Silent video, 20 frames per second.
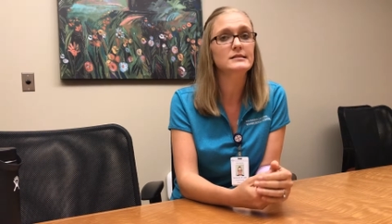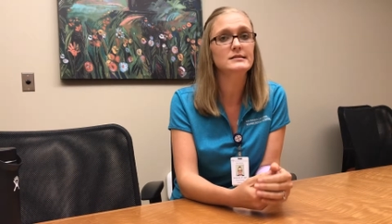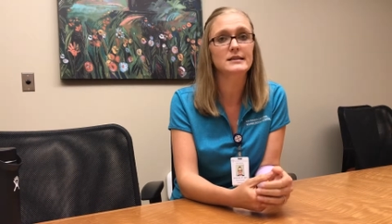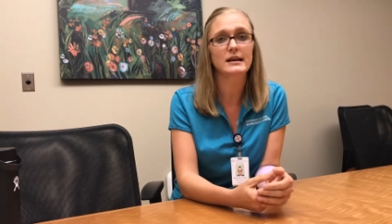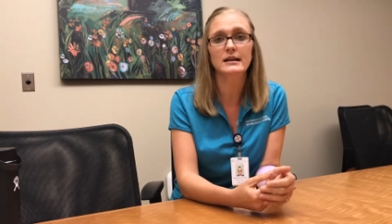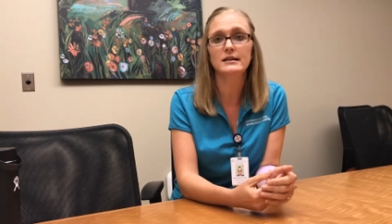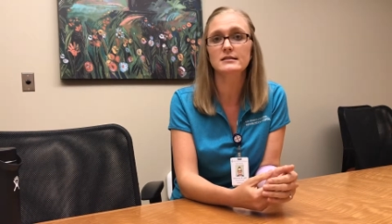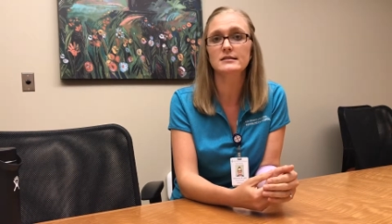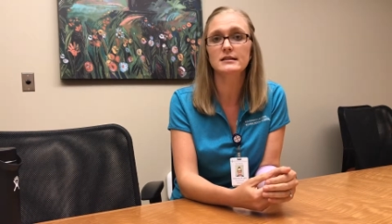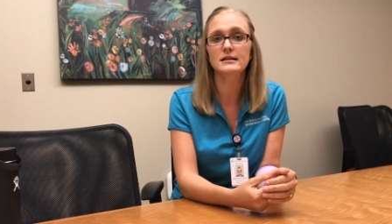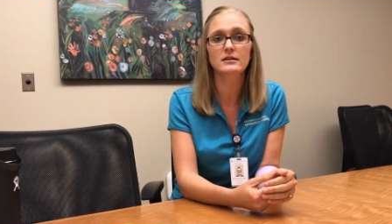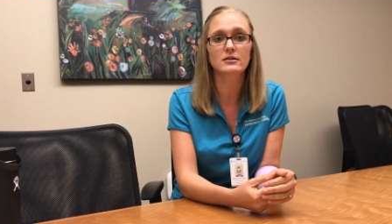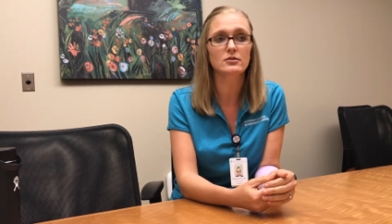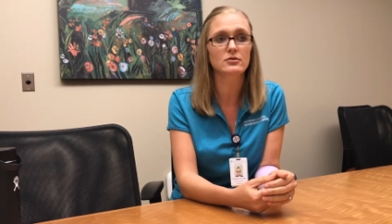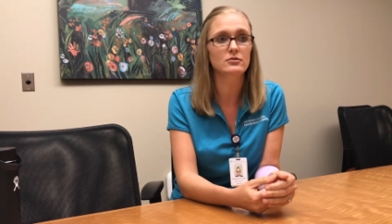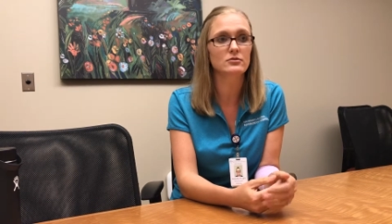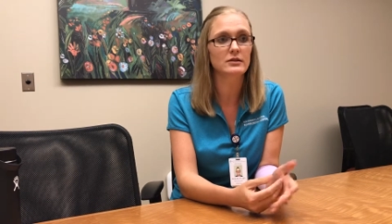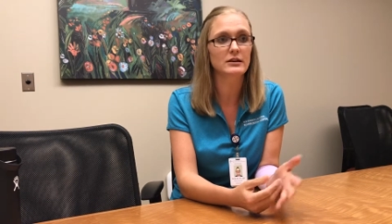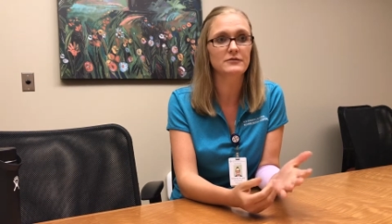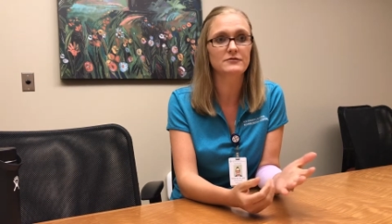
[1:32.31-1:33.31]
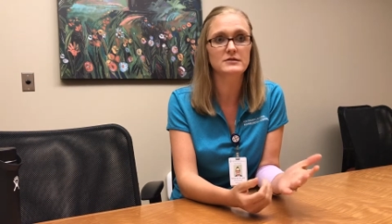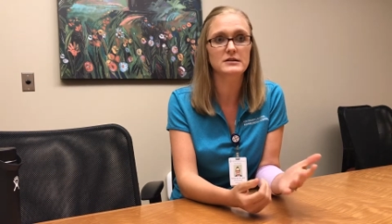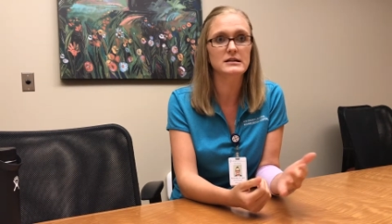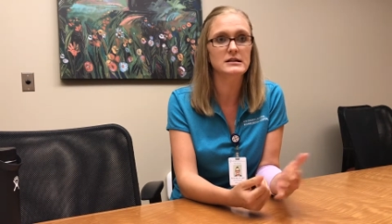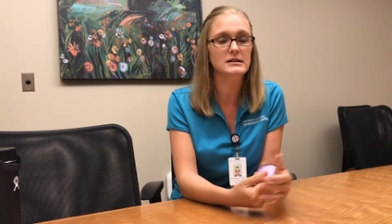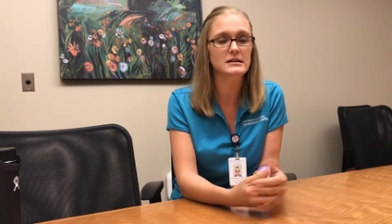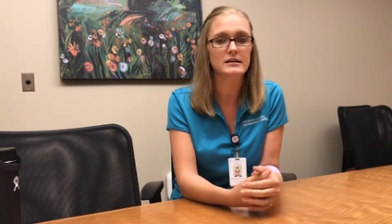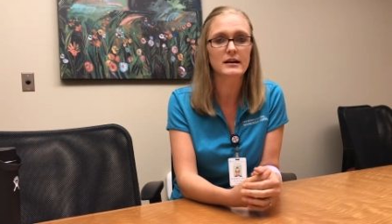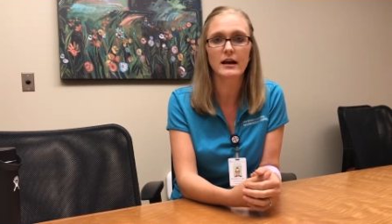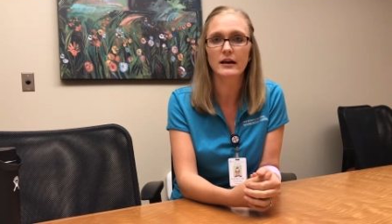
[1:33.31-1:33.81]
standing,
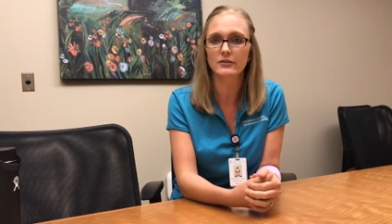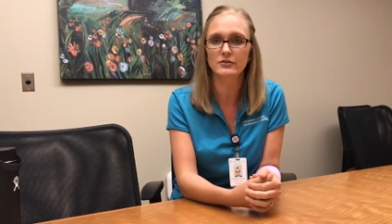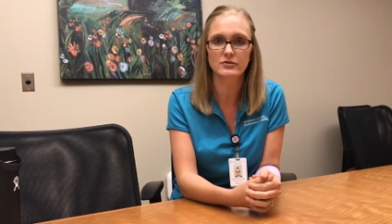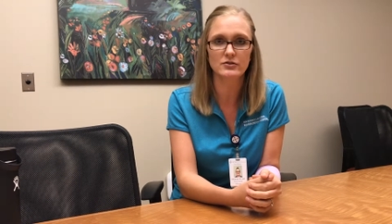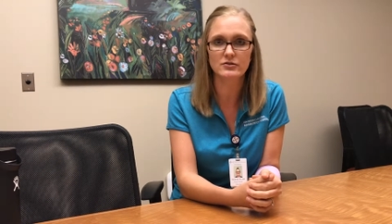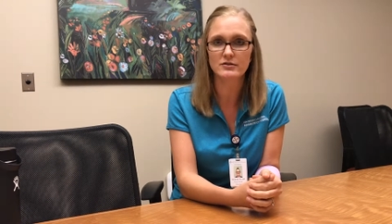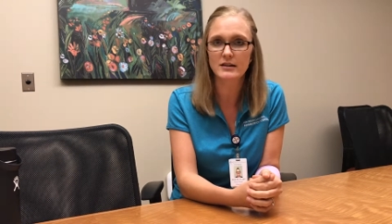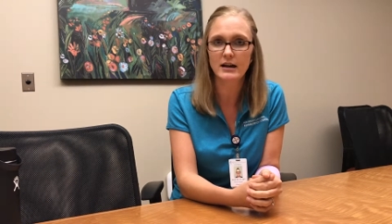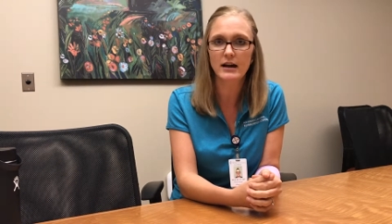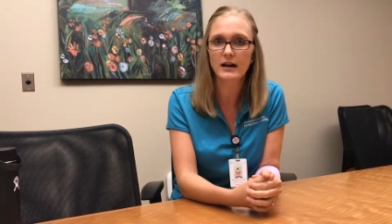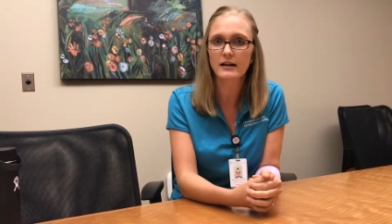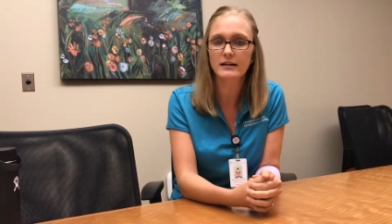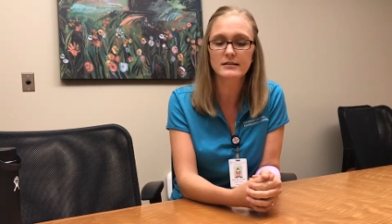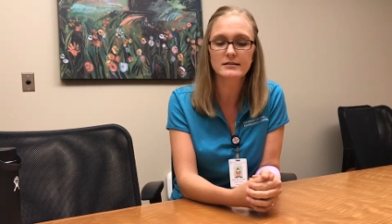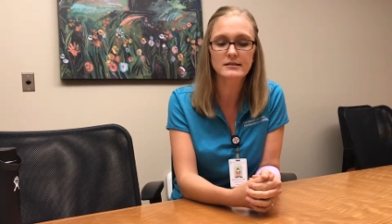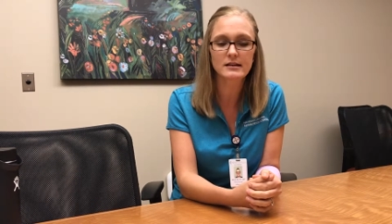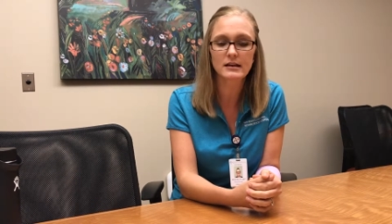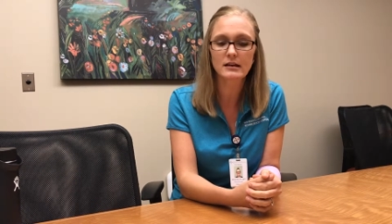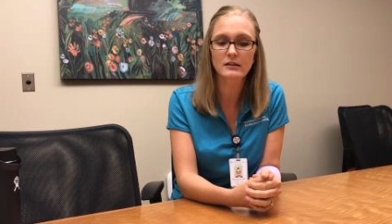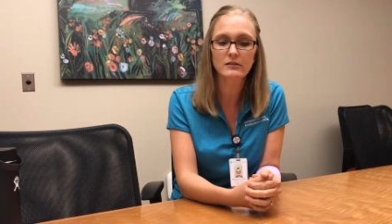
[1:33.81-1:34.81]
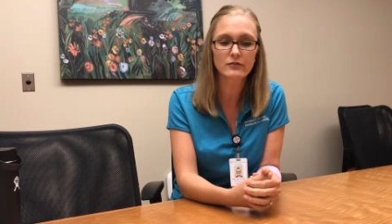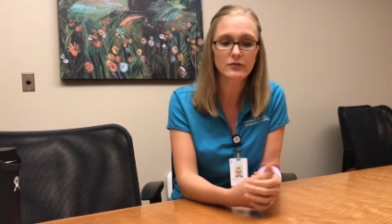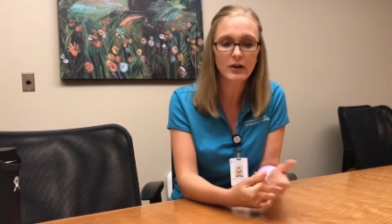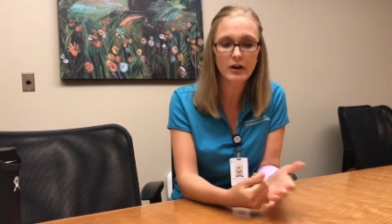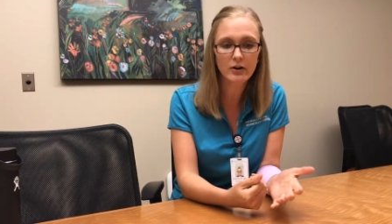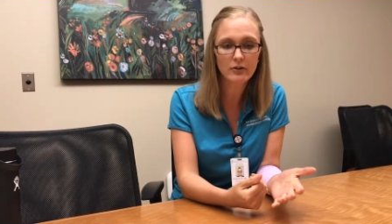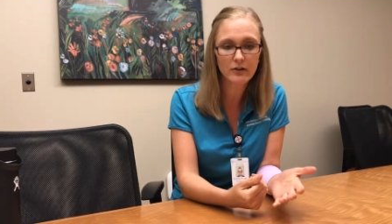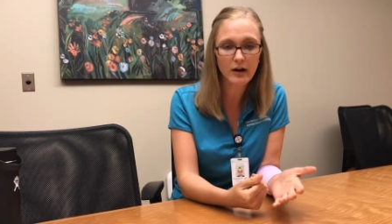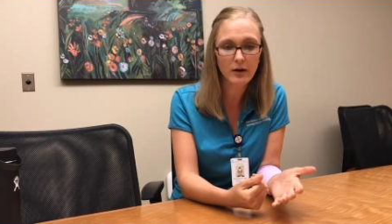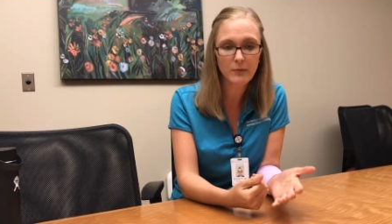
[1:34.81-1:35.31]
lifting, exercise,
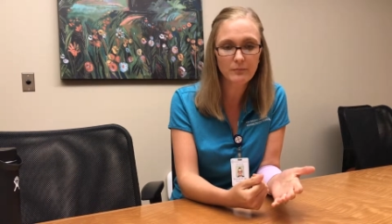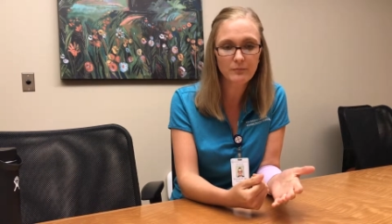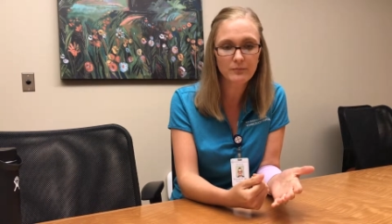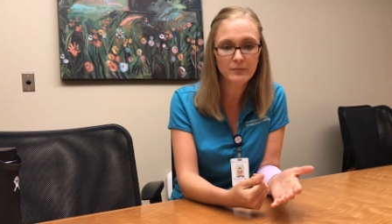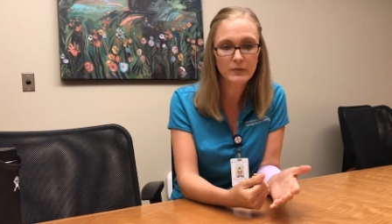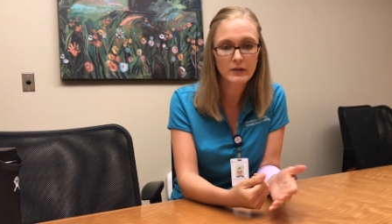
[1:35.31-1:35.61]
etc.